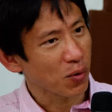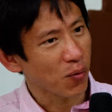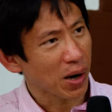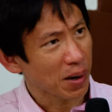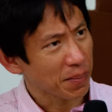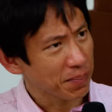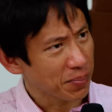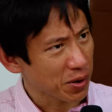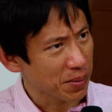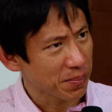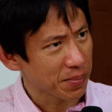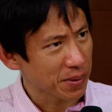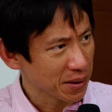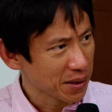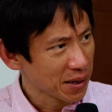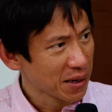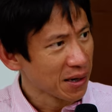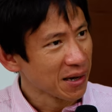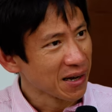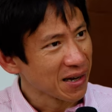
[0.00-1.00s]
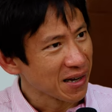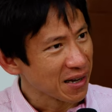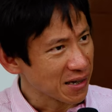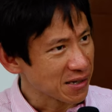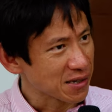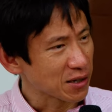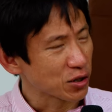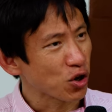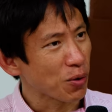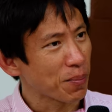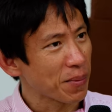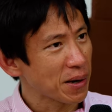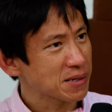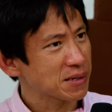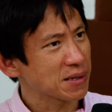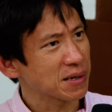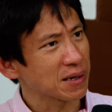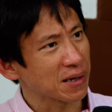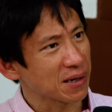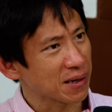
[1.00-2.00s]
one probably is a
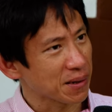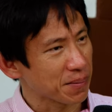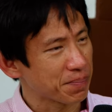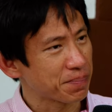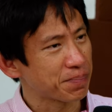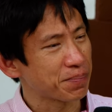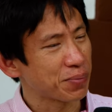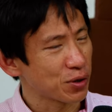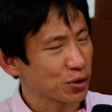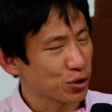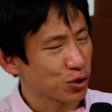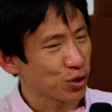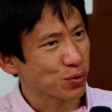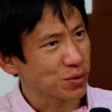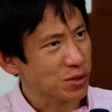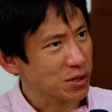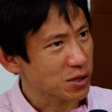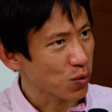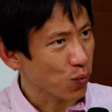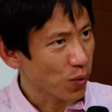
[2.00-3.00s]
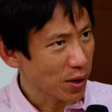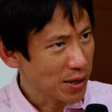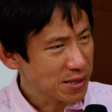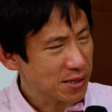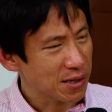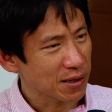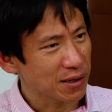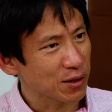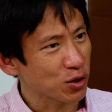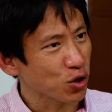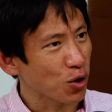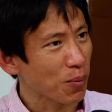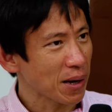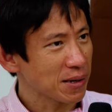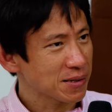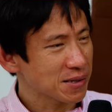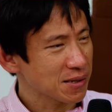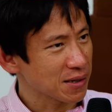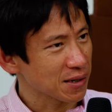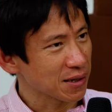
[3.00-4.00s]
domestic produced waste and a
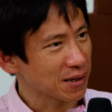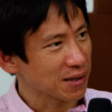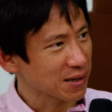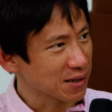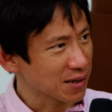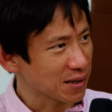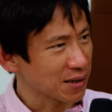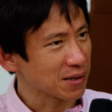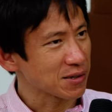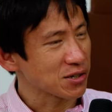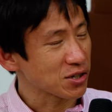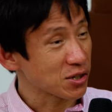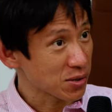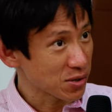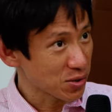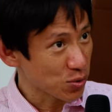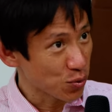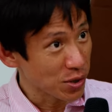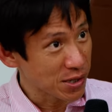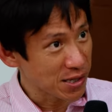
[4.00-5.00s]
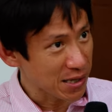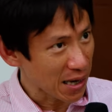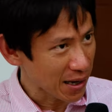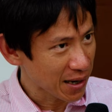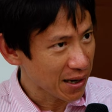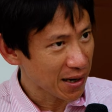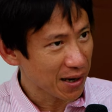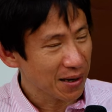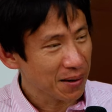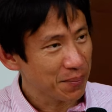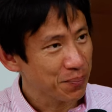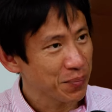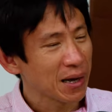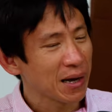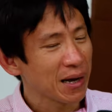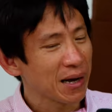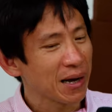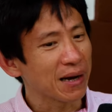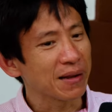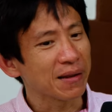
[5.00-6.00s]
domestic uh, recycling.
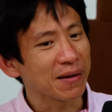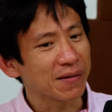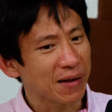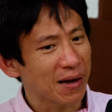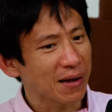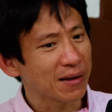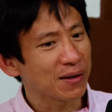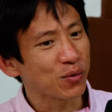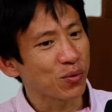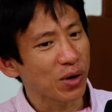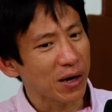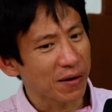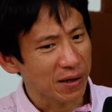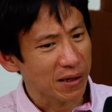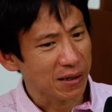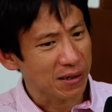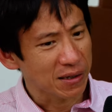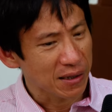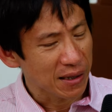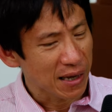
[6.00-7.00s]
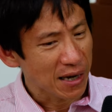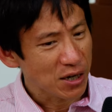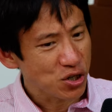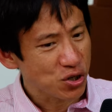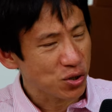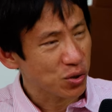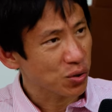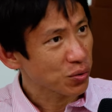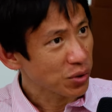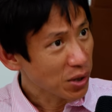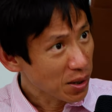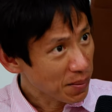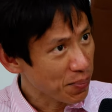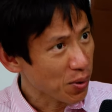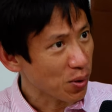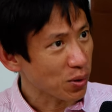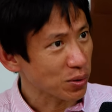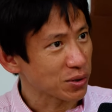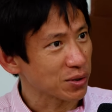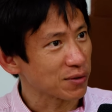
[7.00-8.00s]
And then you have international
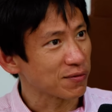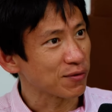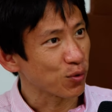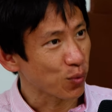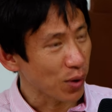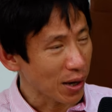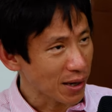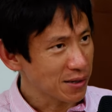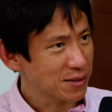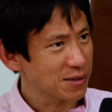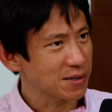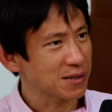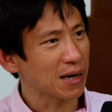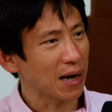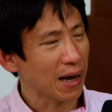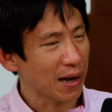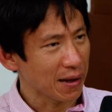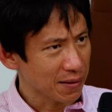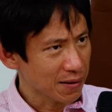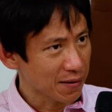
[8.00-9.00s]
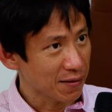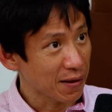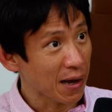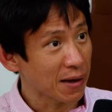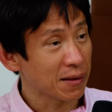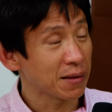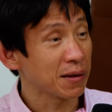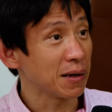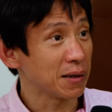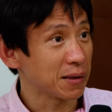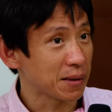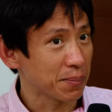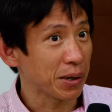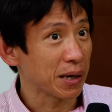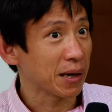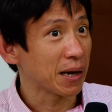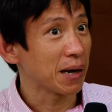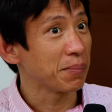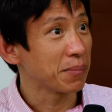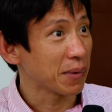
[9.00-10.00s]
import of waste, and then it
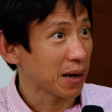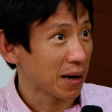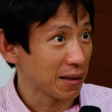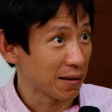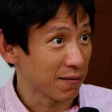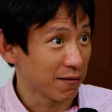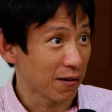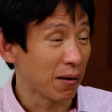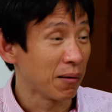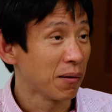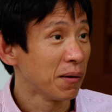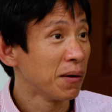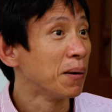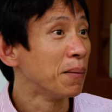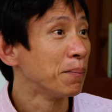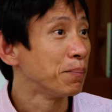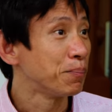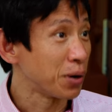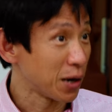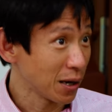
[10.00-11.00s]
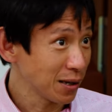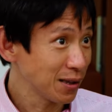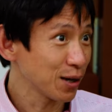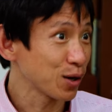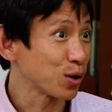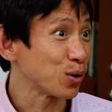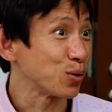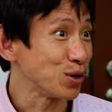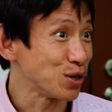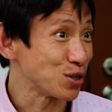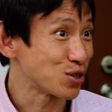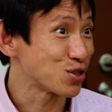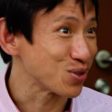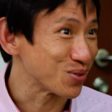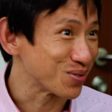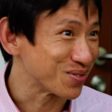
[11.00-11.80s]
became kind of a political issue,